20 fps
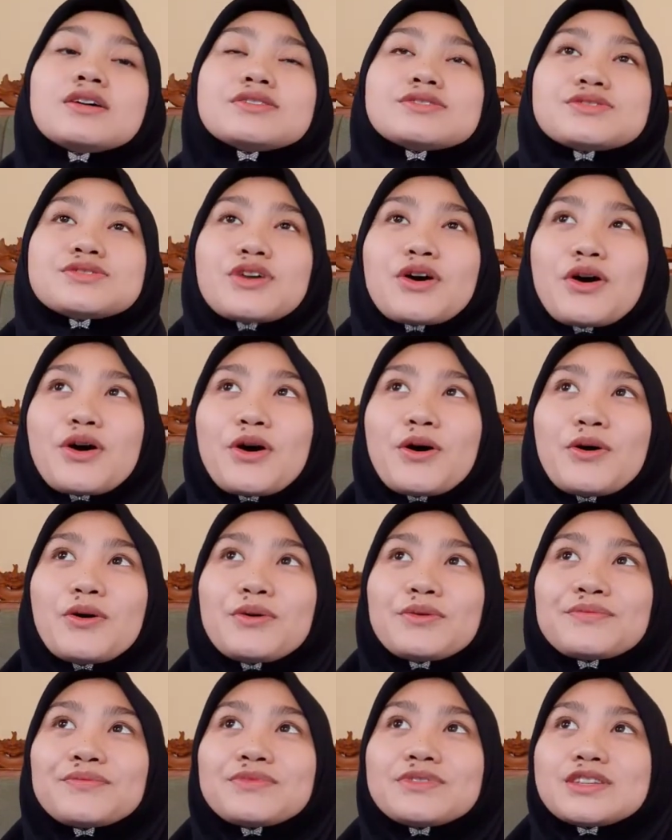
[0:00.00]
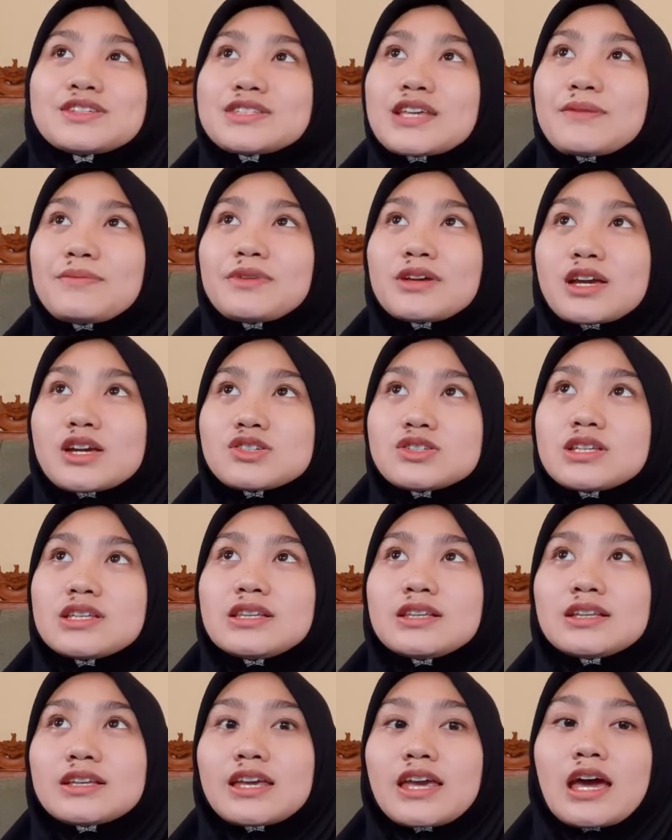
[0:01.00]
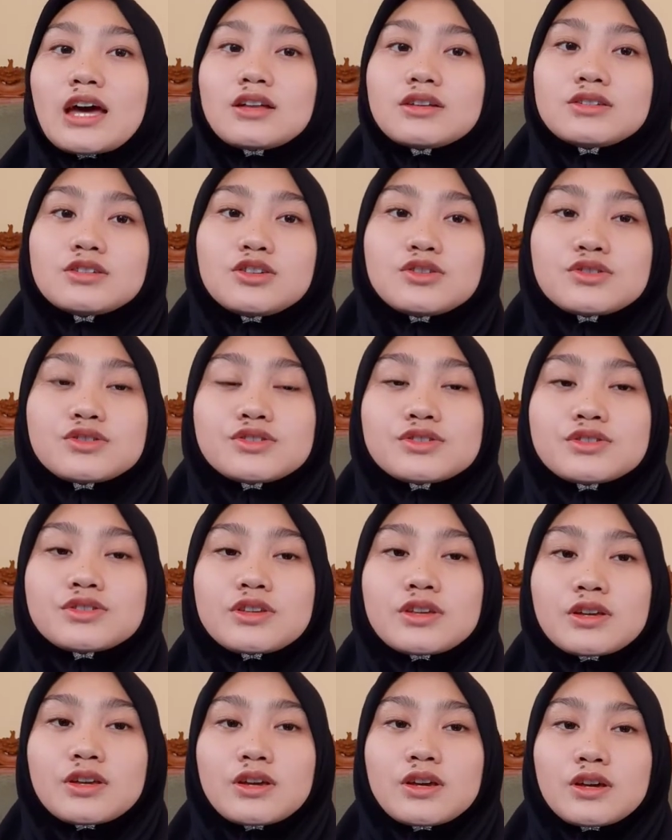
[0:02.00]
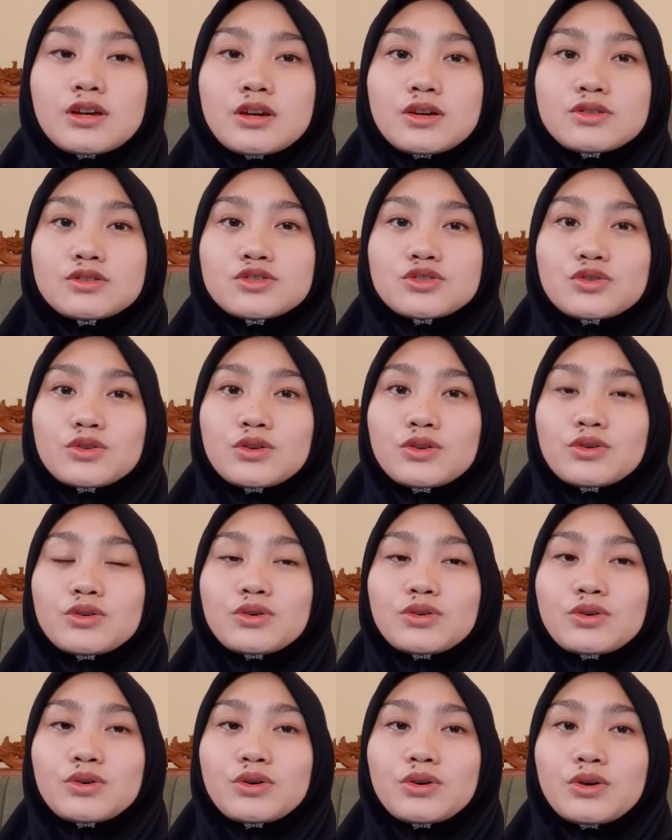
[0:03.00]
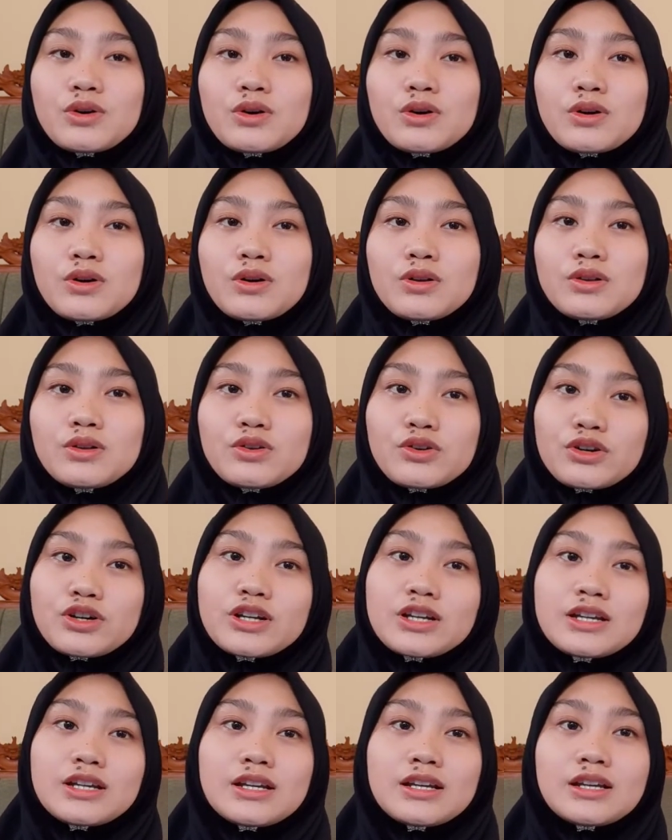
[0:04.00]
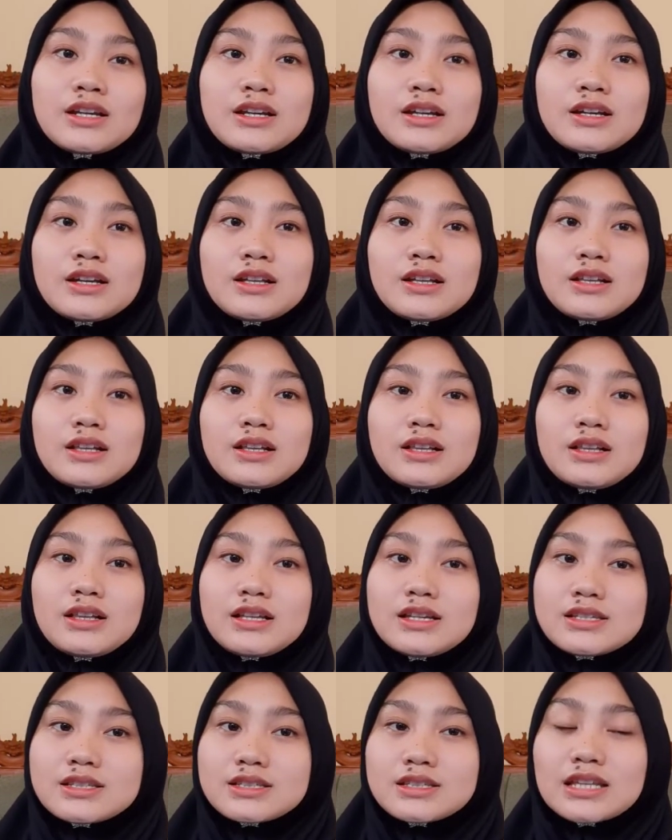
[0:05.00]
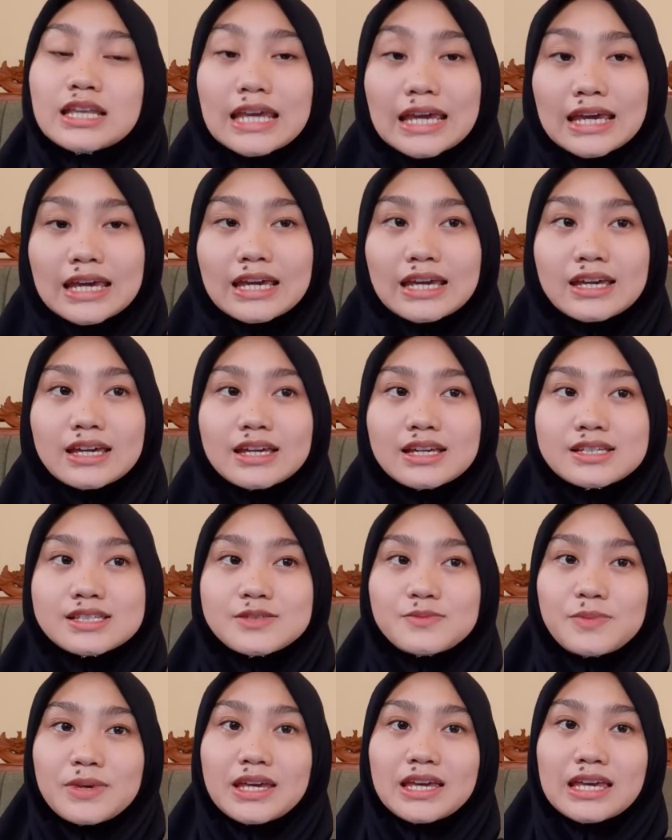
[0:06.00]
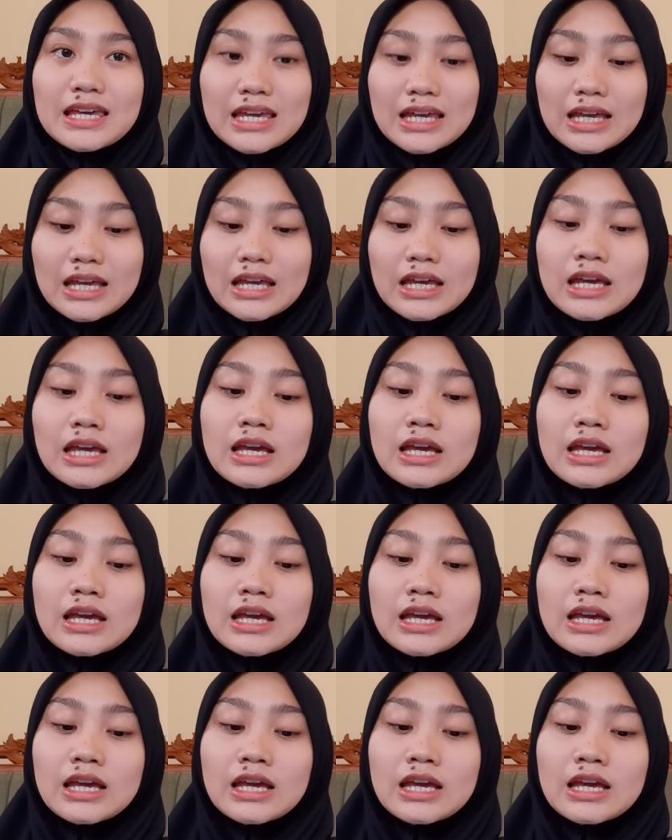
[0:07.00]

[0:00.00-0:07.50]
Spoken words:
So this application can use to learn listening, speaking,